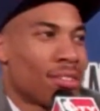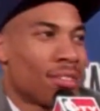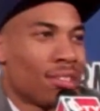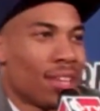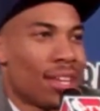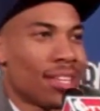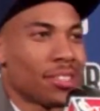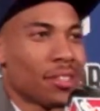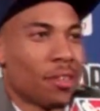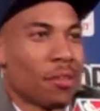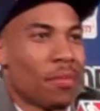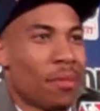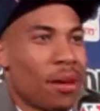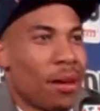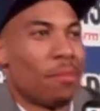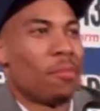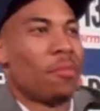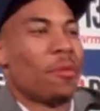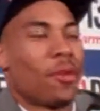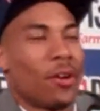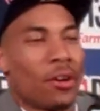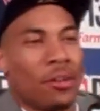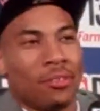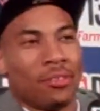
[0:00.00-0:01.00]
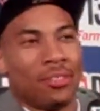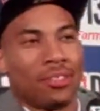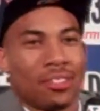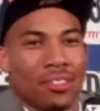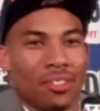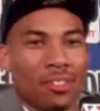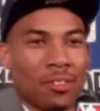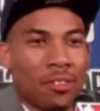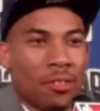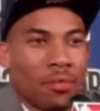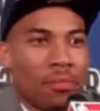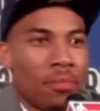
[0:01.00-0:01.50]
That's on my part, you
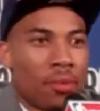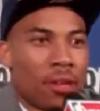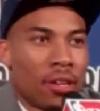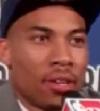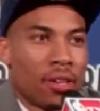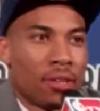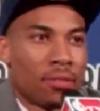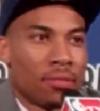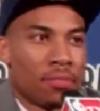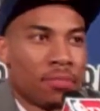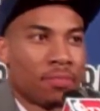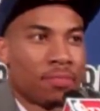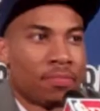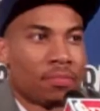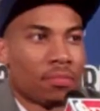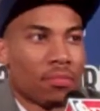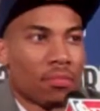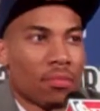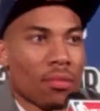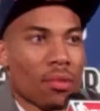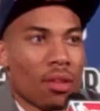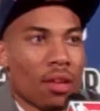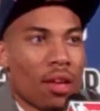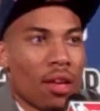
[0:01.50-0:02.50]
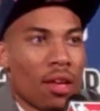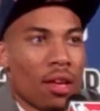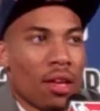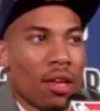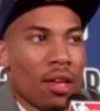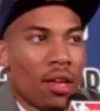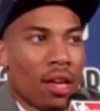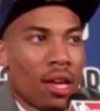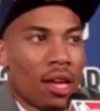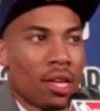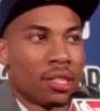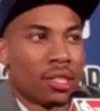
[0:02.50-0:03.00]
know, but
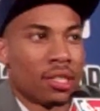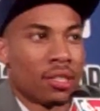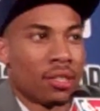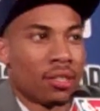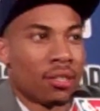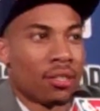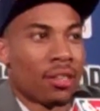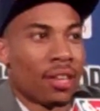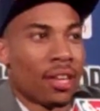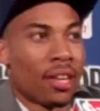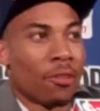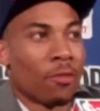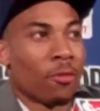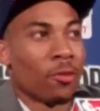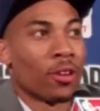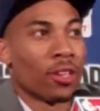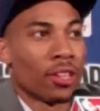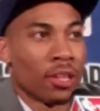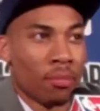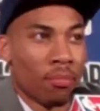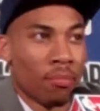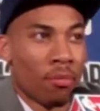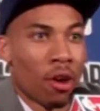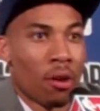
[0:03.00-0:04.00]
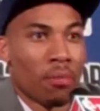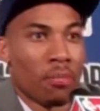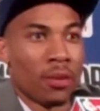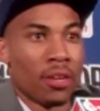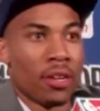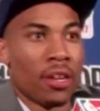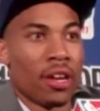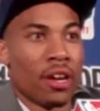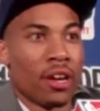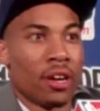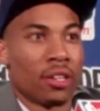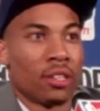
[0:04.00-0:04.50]
I think they really brought
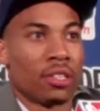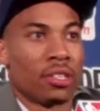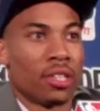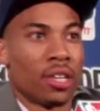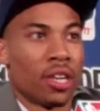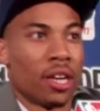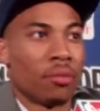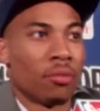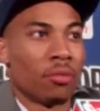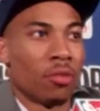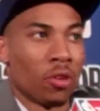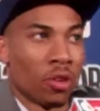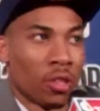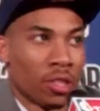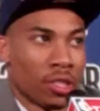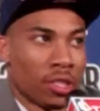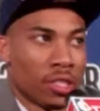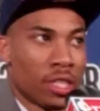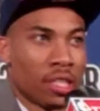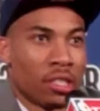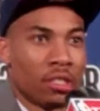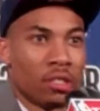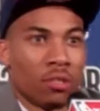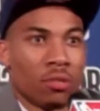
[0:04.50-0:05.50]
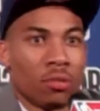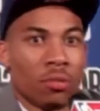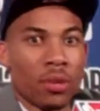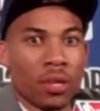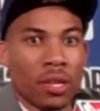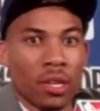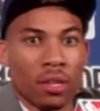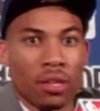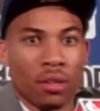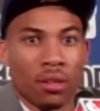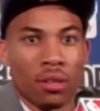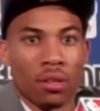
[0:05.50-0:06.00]
me there to help the organization
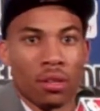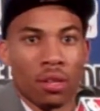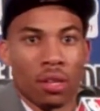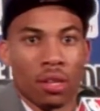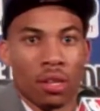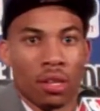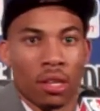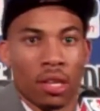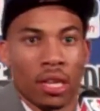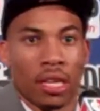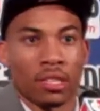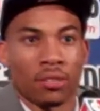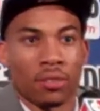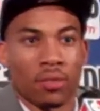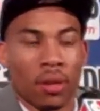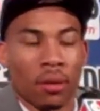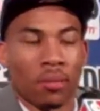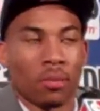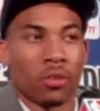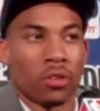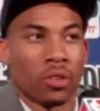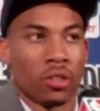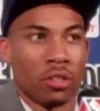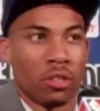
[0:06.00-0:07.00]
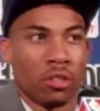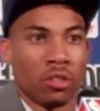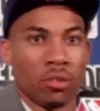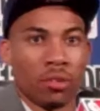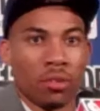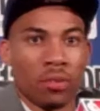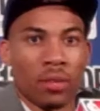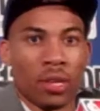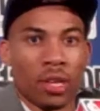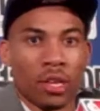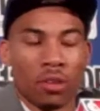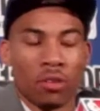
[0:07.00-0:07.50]
win, and that's what I'm going to do
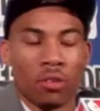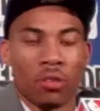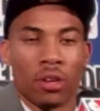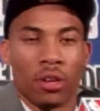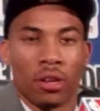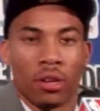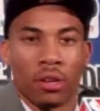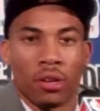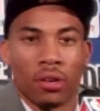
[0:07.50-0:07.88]
when I go there.